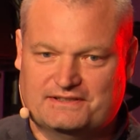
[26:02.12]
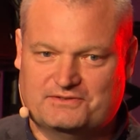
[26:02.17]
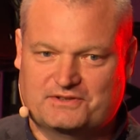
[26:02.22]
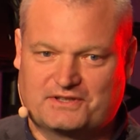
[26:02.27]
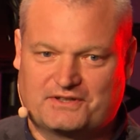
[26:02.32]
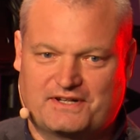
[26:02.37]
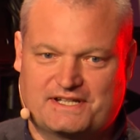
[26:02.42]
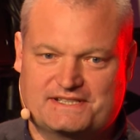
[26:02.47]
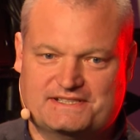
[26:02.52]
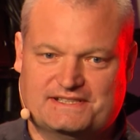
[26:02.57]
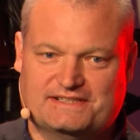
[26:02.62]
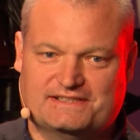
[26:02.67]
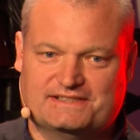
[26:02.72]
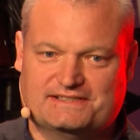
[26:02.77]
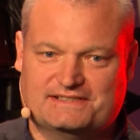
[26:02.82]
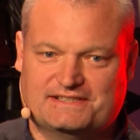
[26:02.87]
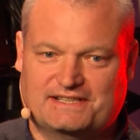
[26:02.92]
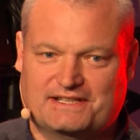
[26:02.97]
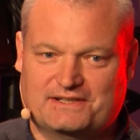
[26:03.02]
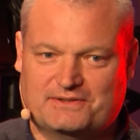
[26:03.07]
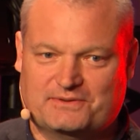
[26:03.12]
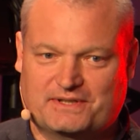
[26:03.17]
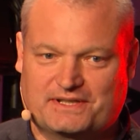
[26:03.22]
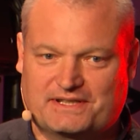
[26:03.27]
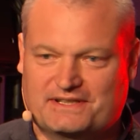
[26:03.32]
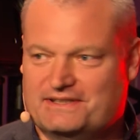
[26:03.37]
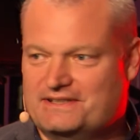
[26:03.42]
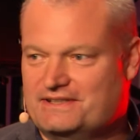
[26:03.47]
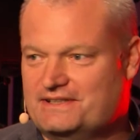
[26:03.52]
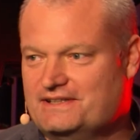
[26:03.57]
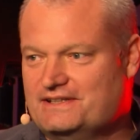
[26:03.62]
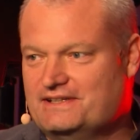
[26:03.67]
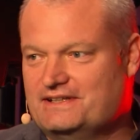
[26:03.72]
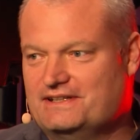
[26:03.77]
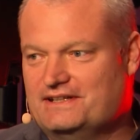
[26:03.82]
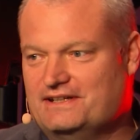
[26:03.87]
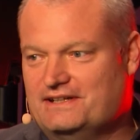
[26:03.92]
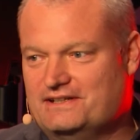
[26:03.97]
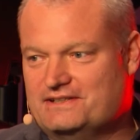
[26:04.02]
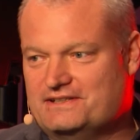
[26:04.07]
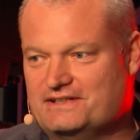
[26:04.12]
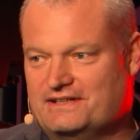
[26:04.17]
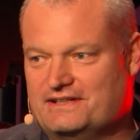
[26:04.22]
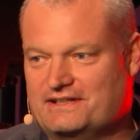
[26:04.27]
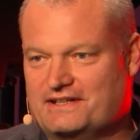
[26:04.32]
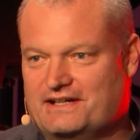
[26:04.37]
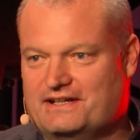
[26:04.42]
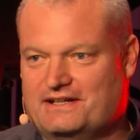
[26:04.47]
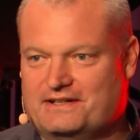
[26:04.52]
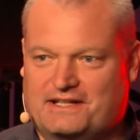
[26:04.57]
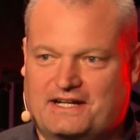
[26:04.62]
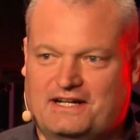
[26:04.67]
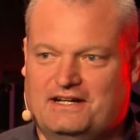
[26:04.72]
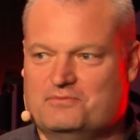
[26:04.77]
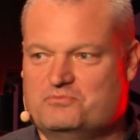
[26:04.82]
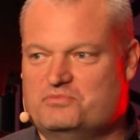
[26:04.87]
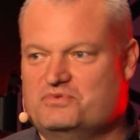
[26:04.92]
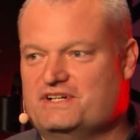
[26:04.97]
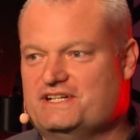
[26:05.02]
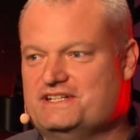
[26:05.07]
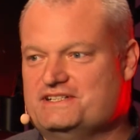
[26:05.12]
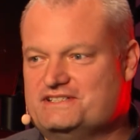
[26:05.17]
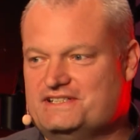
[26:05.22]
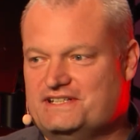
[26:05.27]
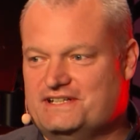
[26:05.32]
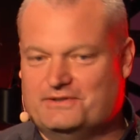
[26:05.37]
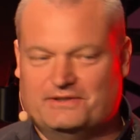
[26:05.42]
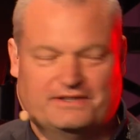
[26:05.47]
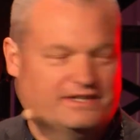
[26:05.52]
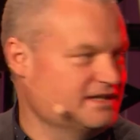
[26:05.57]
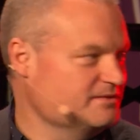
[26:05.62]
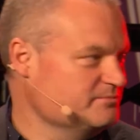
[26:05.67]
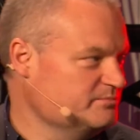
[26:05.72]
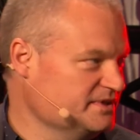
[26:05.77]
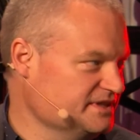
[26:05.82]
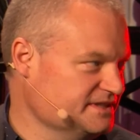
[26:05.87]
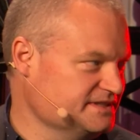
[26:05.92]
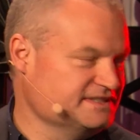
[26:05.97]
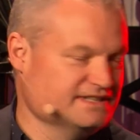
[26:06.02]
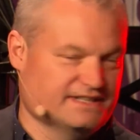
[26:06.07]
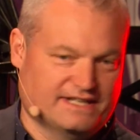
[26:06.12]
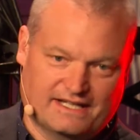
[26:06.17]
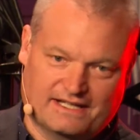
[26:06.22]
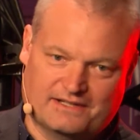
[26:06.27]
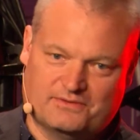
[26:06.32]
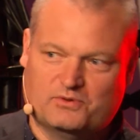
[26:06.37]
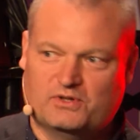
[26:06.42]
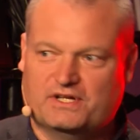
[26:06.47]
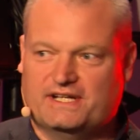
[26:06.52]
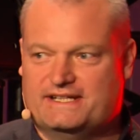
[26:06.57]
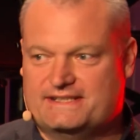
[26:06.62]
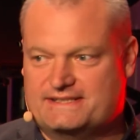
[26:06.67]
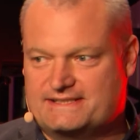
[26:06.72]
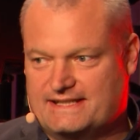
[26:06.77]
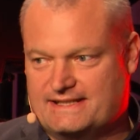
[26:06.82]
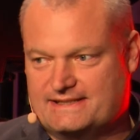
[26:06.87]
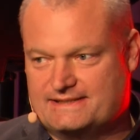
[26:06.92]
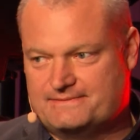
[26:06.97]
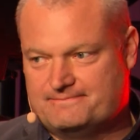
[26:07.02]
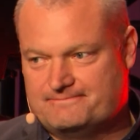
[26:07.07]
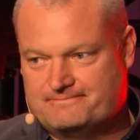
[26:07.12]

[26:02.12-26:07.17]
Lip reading: regret it. So I can't preach to you on it, but yeah, what he said.